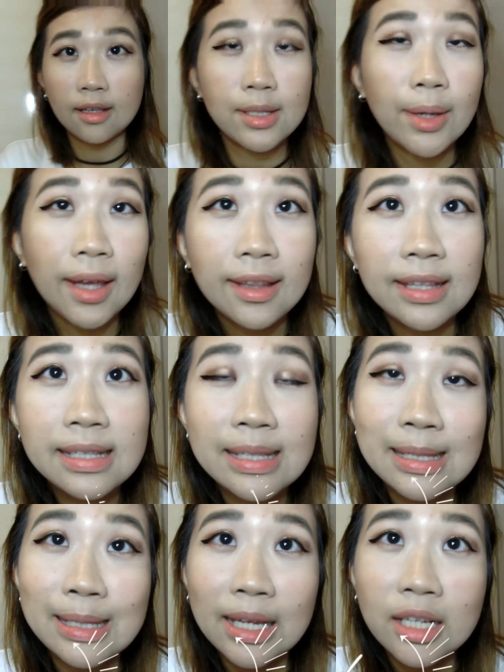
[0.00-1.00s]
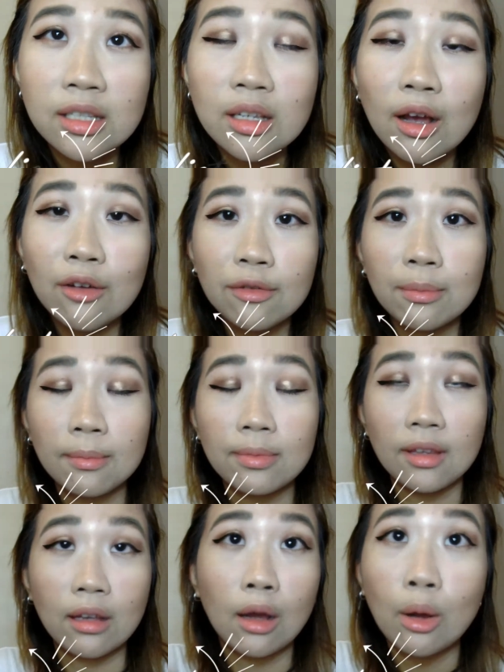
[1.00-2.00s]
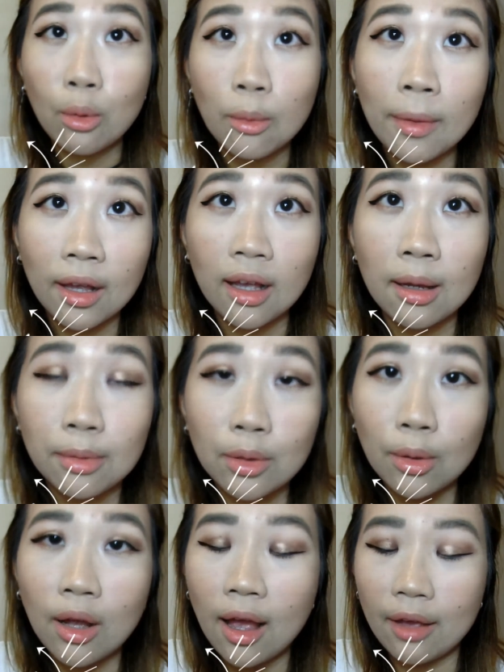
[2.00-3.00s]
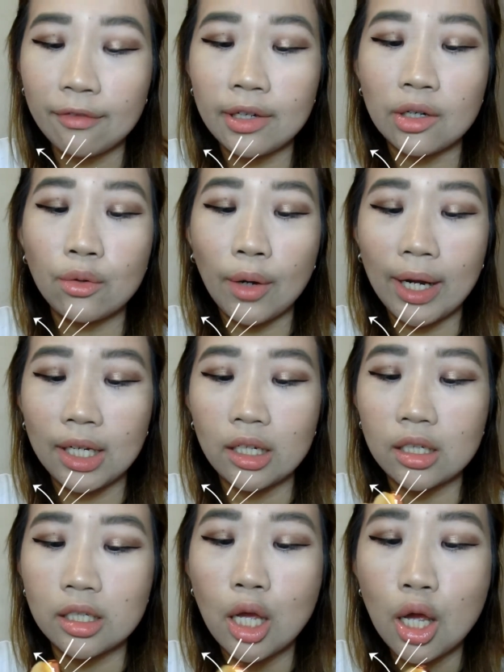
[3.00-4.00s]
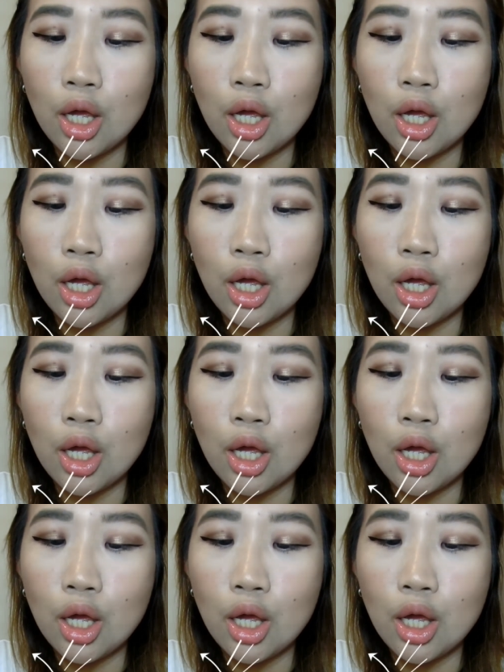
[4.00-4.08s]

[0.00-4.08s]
So yeah, this is it of the whole makeup look I recreated